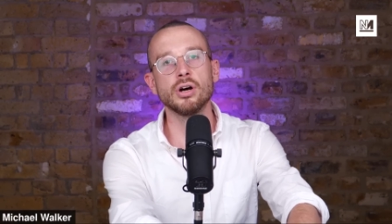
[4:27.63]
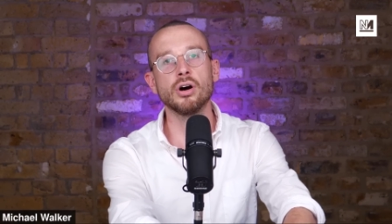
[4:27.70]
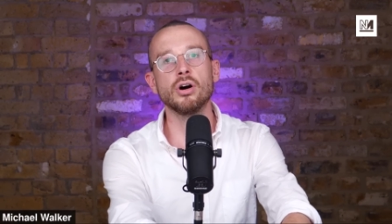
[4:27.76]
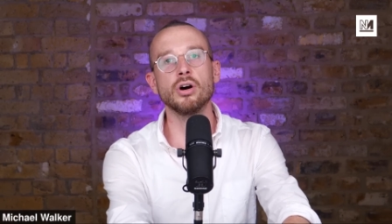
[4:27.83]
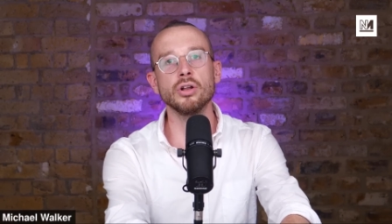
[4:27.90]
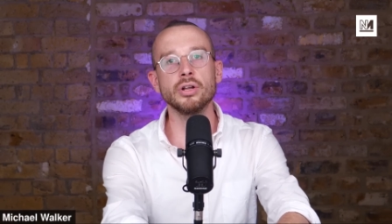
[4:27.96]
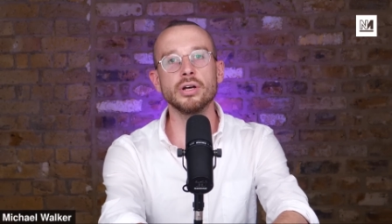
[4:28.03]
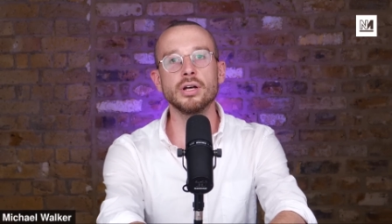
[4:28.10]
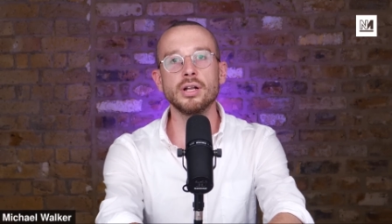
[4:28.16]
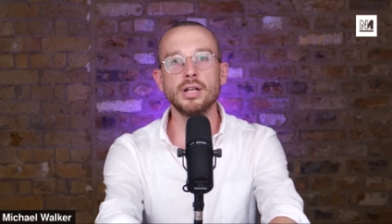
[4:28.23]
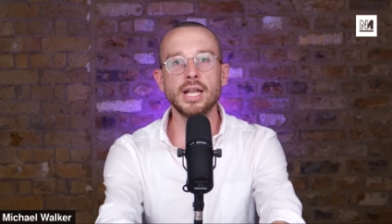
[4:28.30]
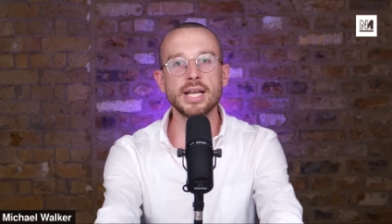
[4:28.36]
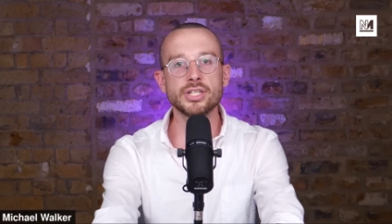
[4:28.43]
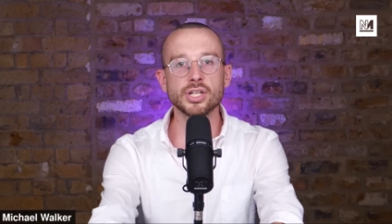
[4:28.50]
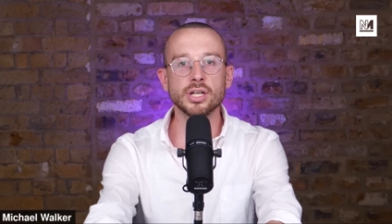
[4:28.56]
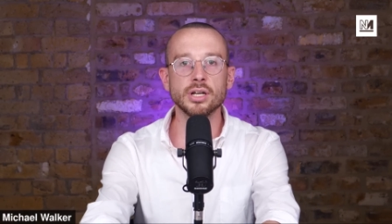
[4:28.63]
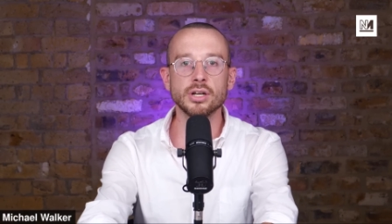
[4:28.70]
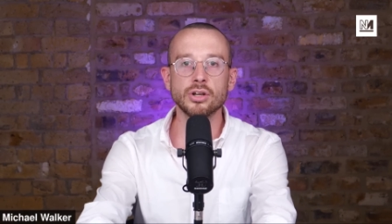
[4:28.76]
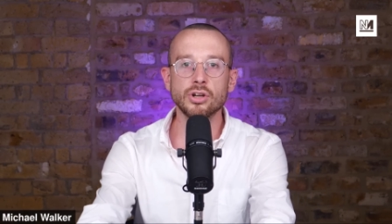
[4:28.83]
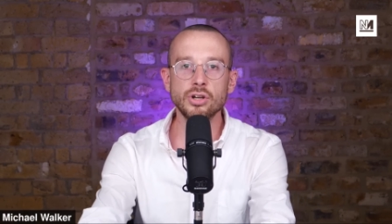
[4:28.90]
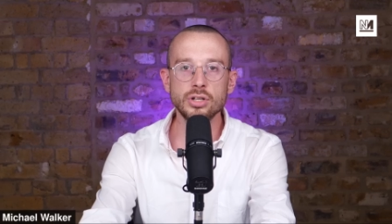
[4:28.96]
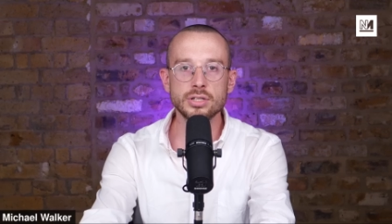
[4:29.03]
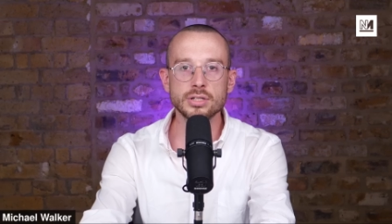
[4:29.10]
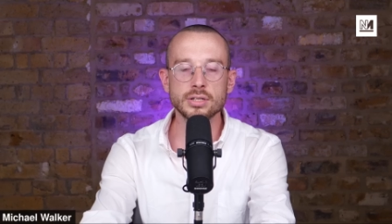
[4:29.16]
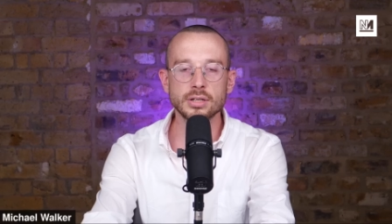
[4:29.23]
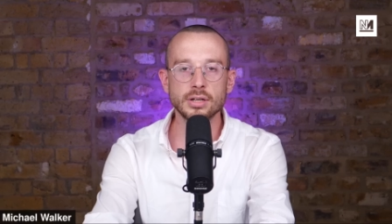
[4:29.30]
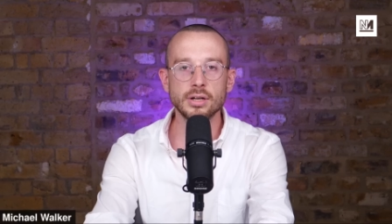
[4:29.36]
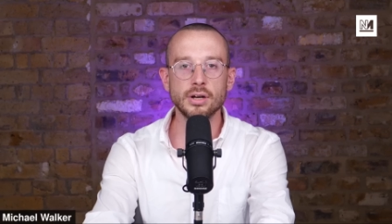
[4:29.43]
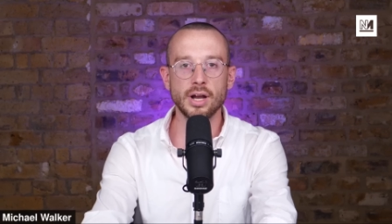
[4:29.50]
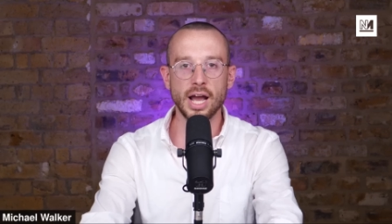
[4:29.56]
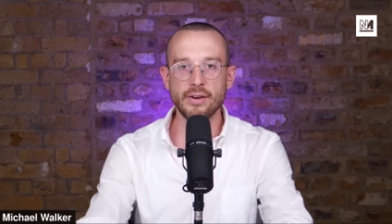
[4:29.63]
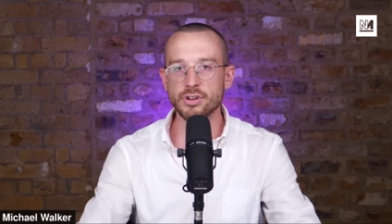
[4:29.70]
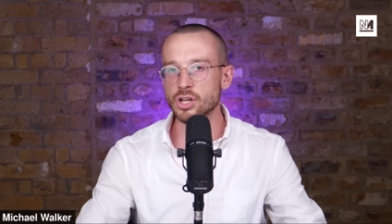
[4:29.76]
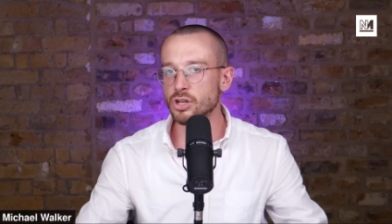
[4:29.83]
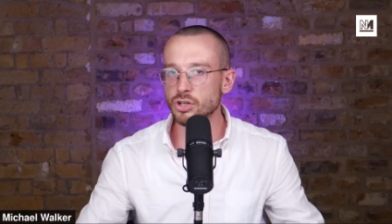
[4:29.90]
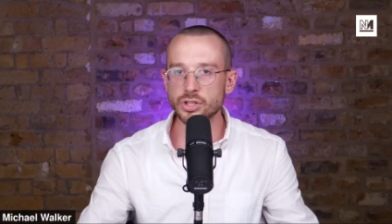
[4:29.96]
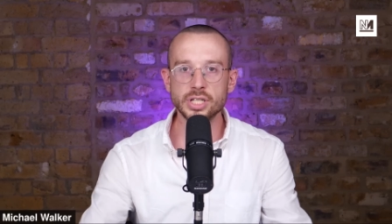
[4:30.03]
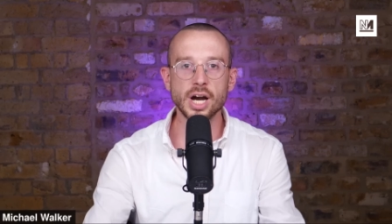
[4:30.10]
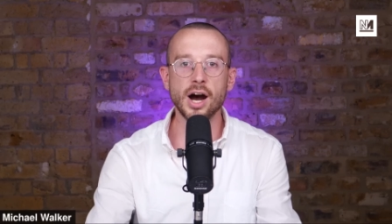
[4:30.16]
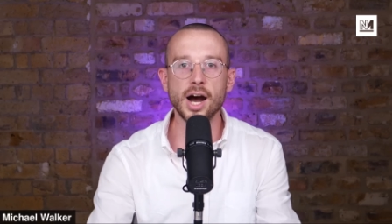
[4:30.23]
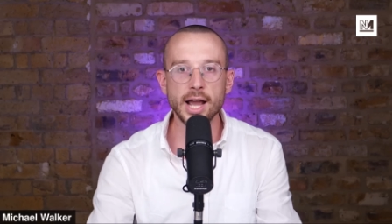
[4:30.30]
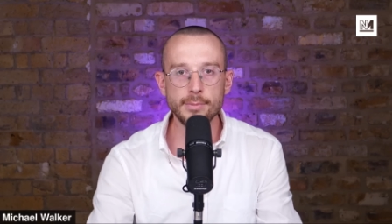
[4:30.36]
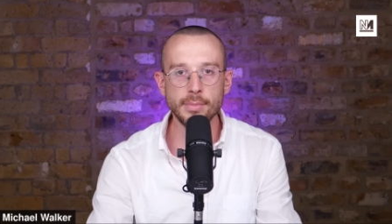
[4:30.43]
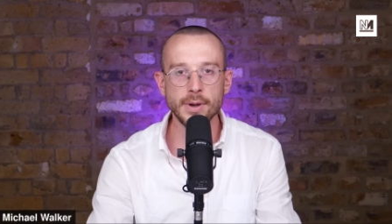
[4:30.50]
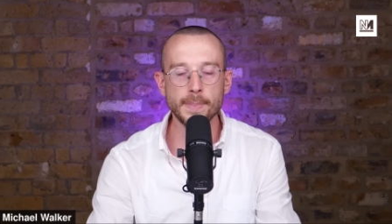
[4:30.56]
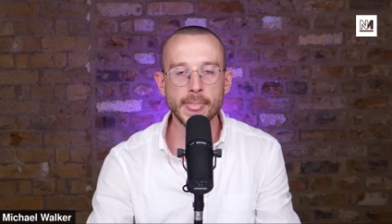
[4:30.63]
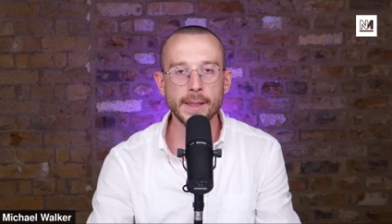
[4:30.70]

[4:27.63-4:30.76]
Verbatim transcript: on leisure goods, having a good time,